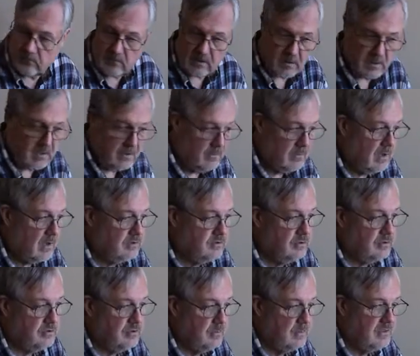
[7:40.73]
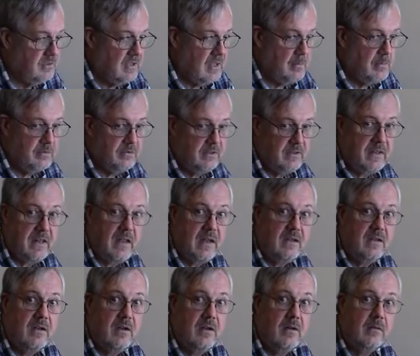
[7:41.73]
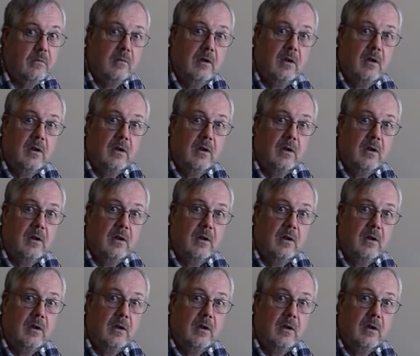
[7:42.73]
And I'll show some examples at the end here.